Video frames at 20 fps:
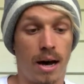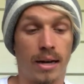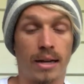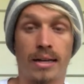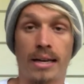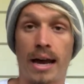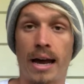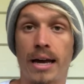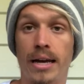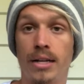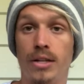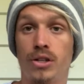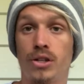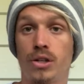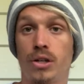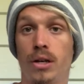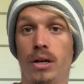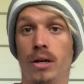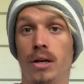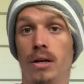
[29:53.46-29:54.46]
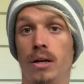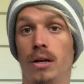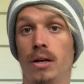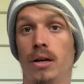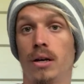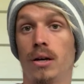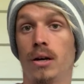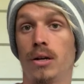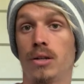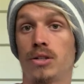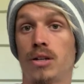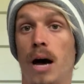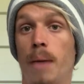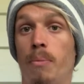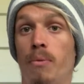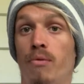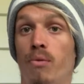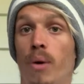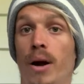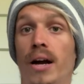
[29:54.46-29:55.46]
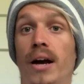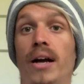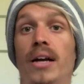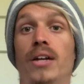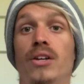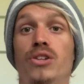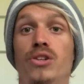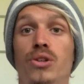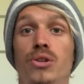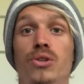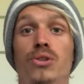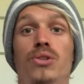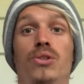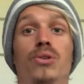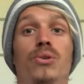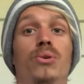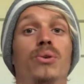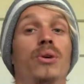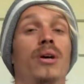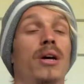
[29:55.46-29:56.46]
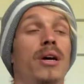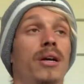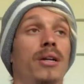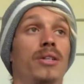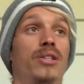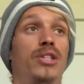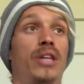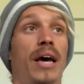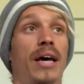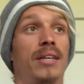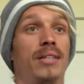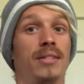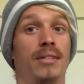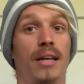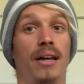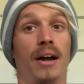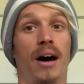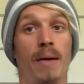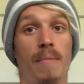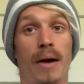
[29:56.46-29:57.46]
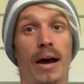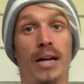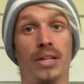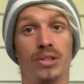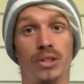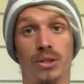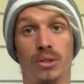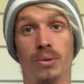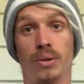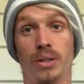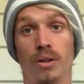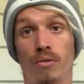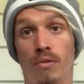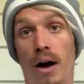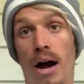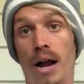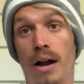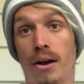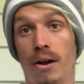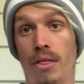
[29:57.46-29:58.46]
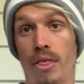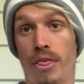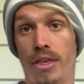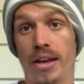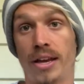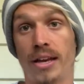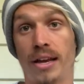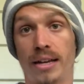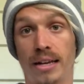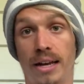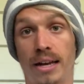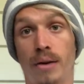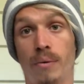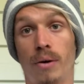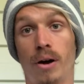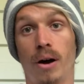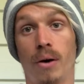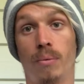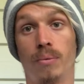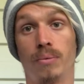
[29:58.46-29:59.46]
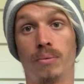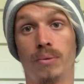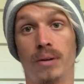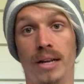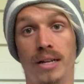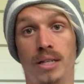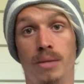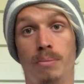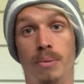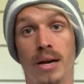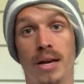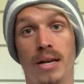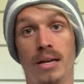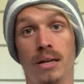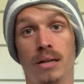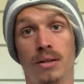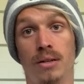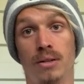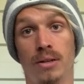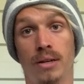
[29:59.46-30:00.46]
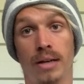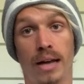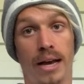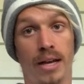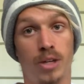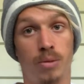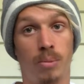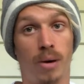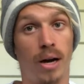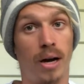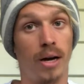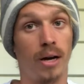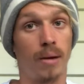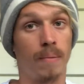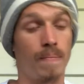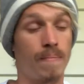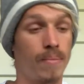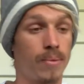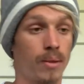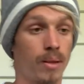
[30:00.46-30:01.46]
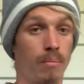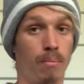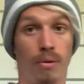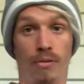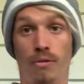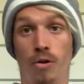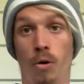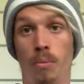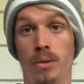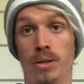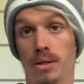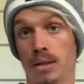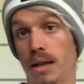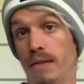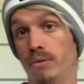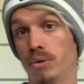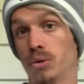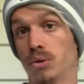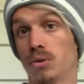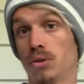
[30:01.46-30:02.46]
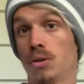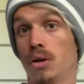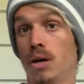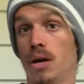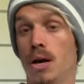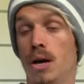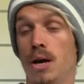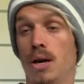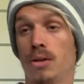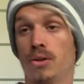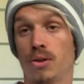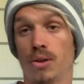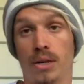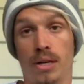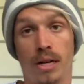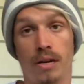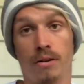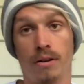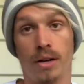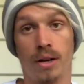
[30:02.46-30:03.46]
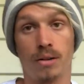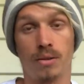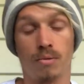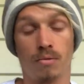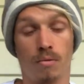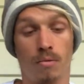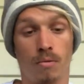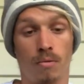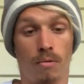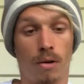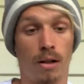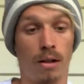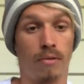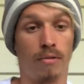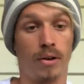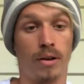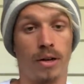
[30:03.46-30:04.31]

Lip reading: gauge, a type of way I can use to test that I'm actually doing the right thing and getting where I need to be to gauge my performance levels. So gearing isn't relevant,